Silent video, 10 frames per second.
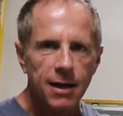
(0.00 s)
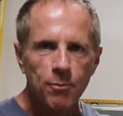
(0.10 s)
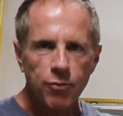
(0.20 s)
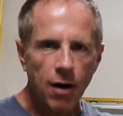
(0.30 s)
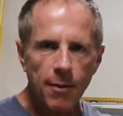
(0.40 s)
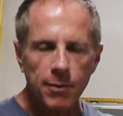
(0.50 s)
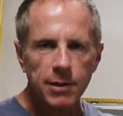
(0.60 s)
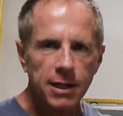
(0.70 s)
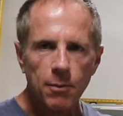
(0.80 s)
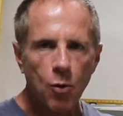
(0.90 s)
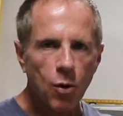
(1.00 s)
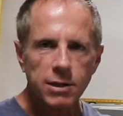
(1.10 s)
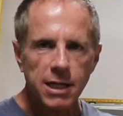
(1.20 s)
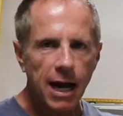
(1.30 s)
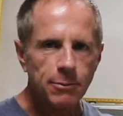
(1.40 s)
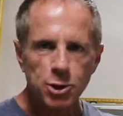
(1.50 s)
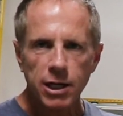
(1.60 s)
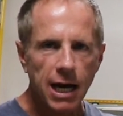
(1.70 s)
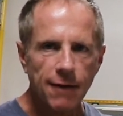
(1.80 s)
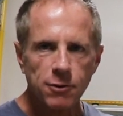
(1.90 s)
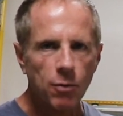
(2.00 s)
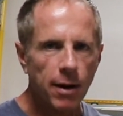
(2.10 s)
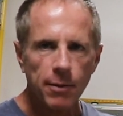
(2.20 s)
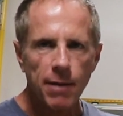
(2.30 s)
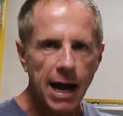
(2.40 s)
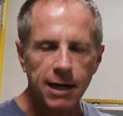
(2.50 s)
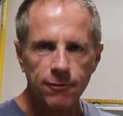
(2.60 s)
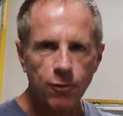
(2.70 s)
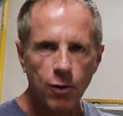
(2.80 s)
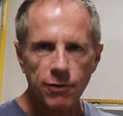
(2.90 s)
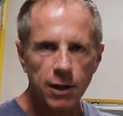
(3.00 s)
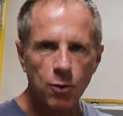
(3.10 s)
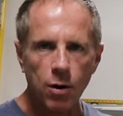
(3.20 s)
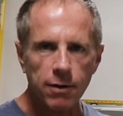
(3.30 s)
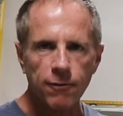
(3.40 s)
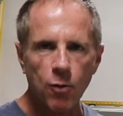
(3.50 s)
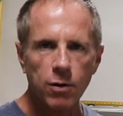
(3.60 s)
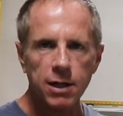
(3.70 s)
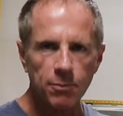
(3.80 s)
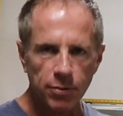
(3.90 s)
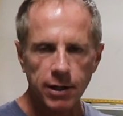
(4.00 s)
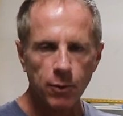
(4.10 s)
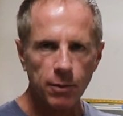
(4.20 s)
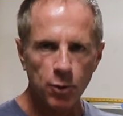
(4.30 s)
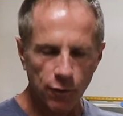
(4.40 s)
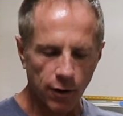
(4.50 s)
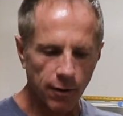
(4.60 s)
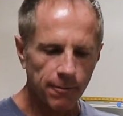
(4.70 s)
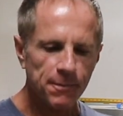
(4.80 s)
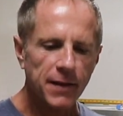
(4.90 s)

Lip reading: probably the more times you're gonna have to rub it back and forth in order for complete removal.